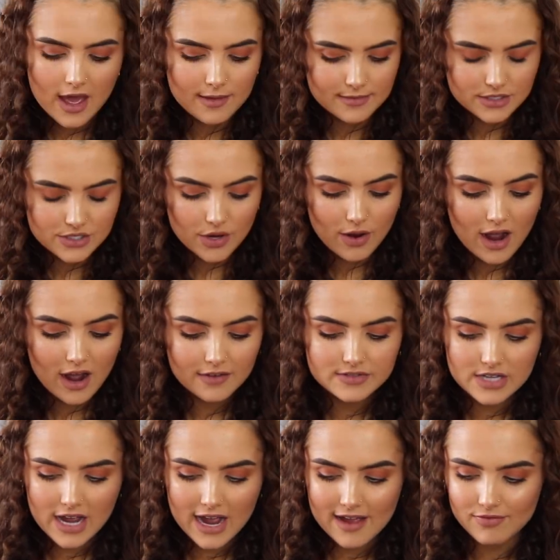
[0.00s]
And so
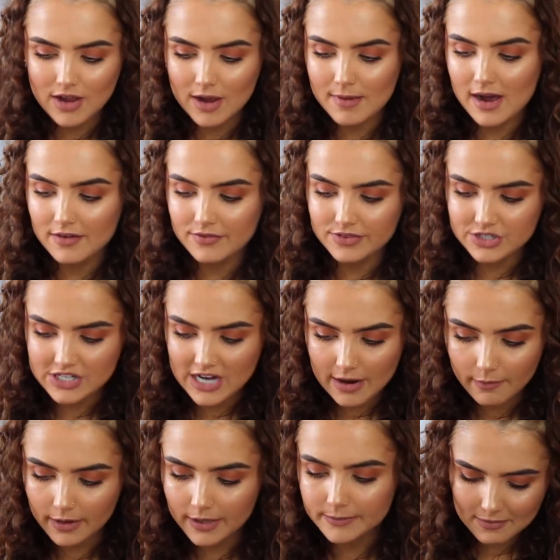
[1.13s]
after I've come out of the
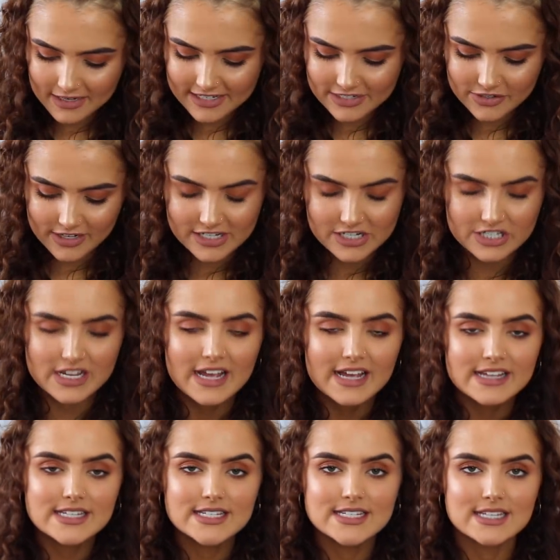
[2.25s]
shower, I will literally just
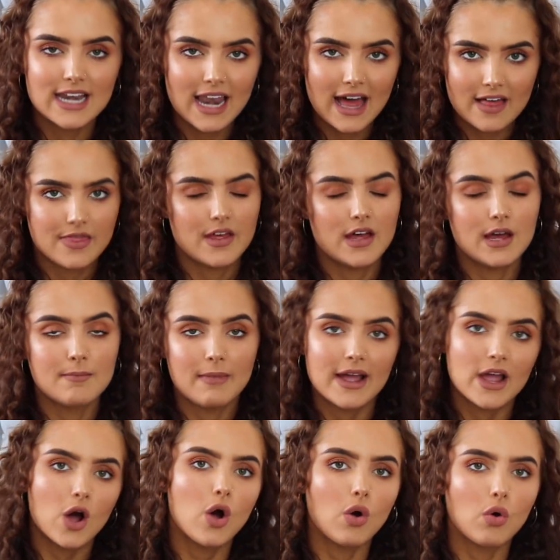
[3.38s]
slather my
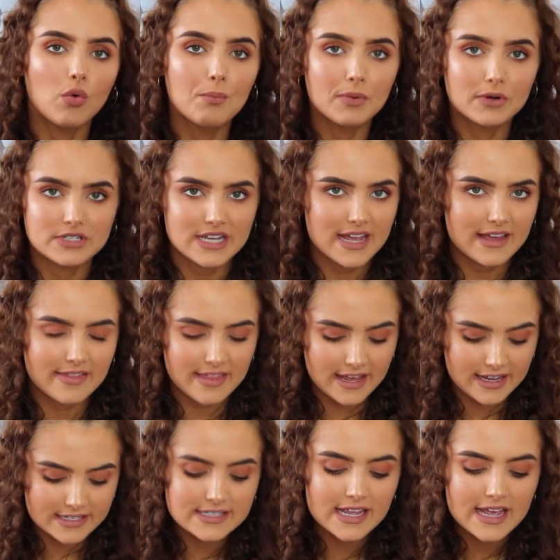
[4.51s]
whole body in
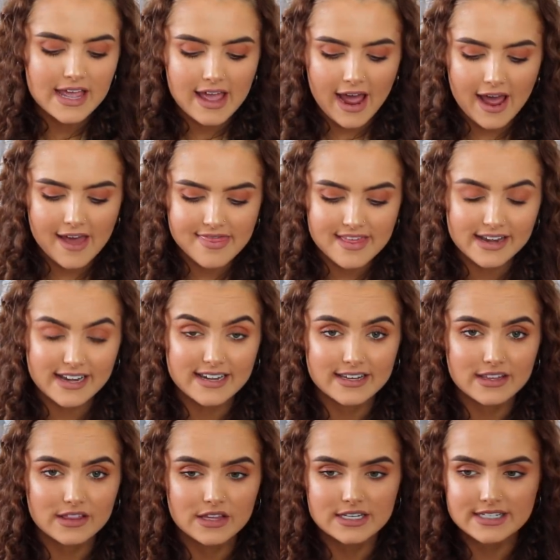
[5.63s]
this, and then
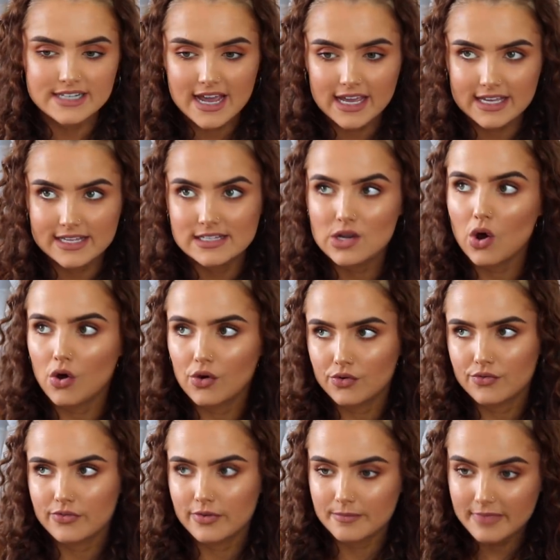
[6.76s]
the days on
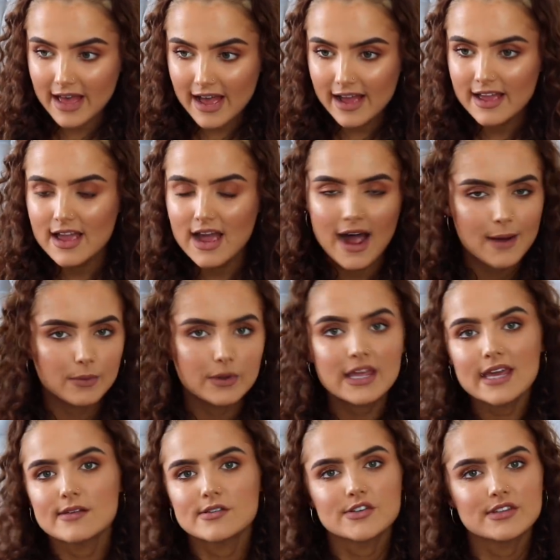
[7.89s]
from that I will
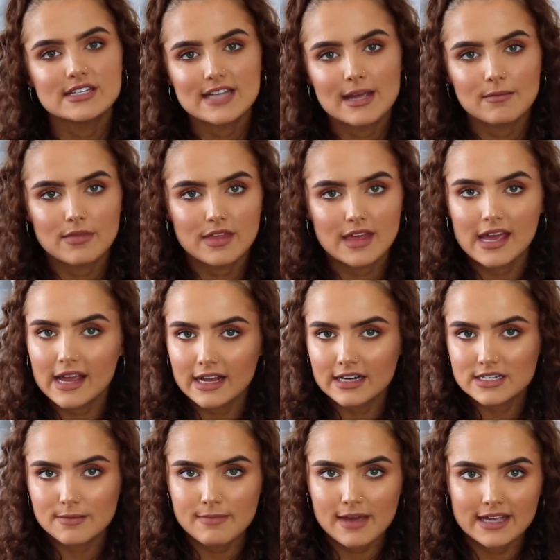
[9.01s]
keep doing the same thing
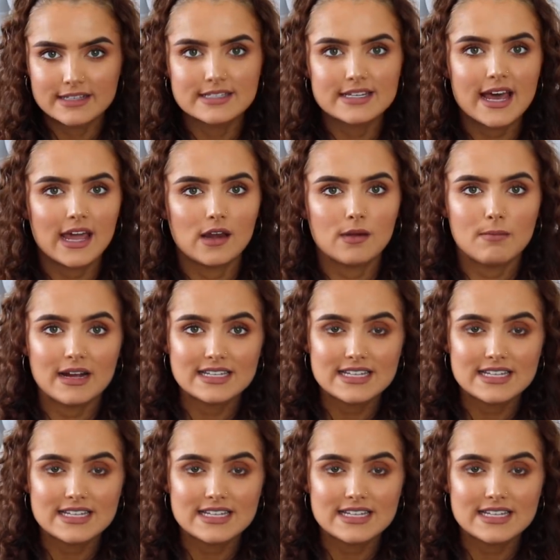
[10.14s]
to maintain my